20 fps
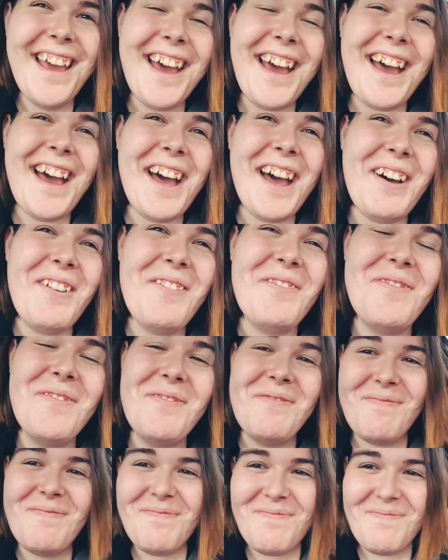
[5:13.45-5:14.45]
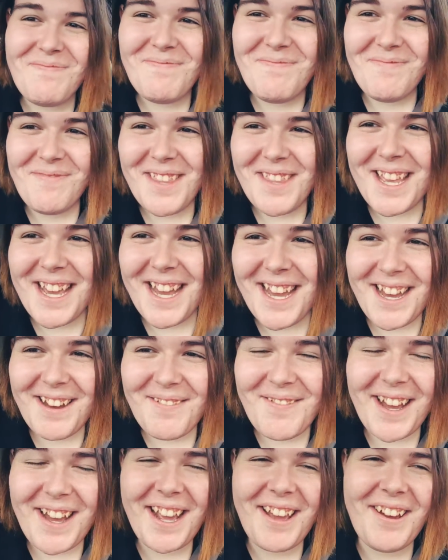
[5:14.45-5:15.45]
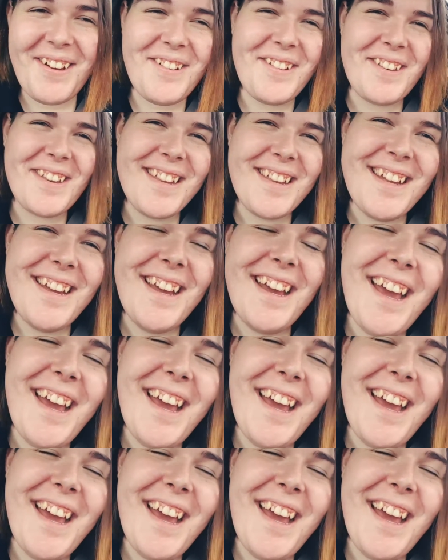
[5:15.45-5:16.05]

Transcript: Oh my god.